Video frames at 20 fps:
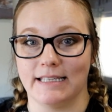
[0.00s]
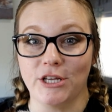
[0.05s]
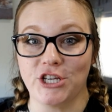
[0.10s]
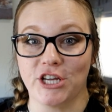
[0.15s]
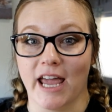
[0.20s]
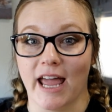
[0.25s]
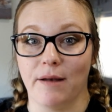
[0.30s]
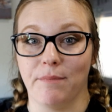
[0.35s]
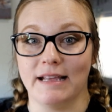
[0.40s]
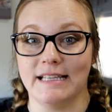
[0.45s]
which
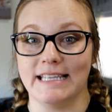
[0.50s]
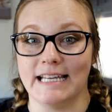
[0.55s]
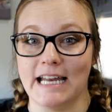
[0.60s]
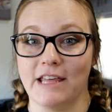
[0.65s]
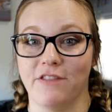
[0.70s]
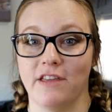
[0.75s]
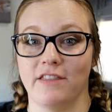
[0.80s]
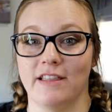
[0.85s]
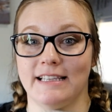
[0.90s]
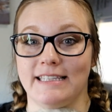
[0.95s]
again means
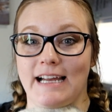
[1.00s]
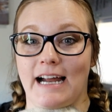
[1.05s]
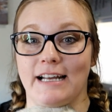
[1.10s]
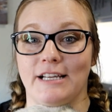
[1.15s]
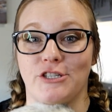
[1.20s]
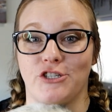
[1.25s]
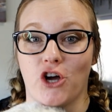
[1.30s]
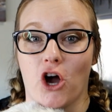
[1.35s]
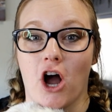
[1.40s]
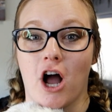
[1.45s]
anything that's
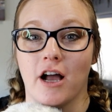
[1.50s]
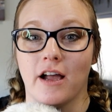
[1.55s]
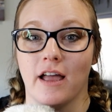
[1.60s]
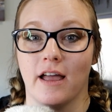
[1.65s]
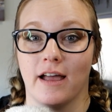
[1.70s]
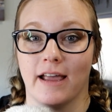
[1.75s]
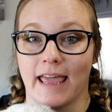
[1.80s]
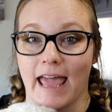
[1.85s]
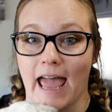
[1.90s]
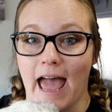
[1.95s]
not a dog,
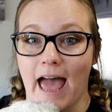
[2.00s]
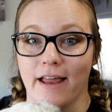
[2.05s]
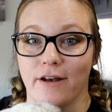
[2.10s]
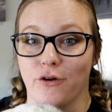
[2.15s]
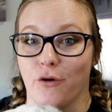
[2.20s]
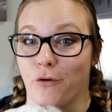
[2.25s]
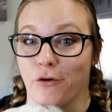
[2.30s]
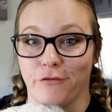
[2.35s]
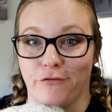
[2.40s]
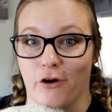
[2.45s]
cat,
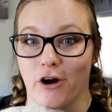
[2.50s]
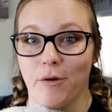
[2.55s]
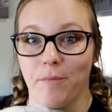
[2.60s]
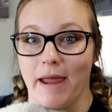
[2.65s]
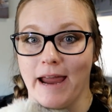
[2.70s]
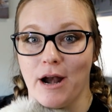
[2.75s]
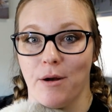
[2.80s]
or farm